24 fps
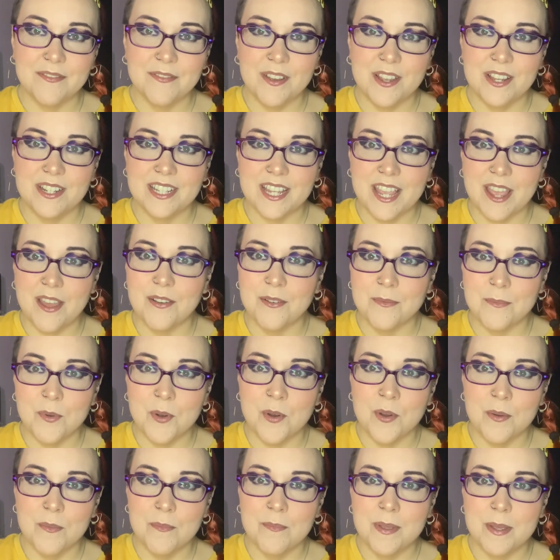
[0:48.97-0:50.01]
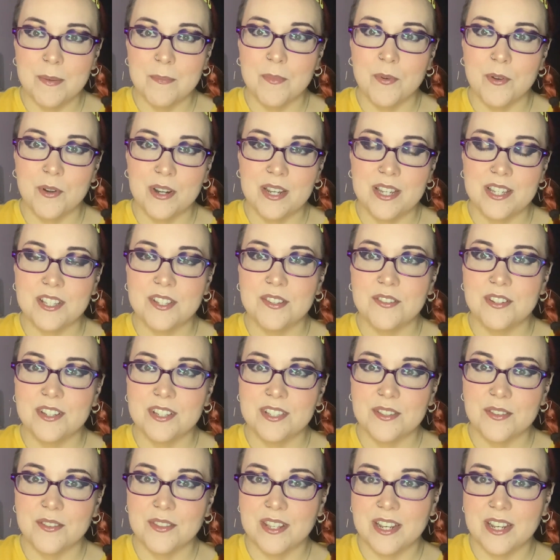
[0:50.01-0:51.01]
finding out a bit more history so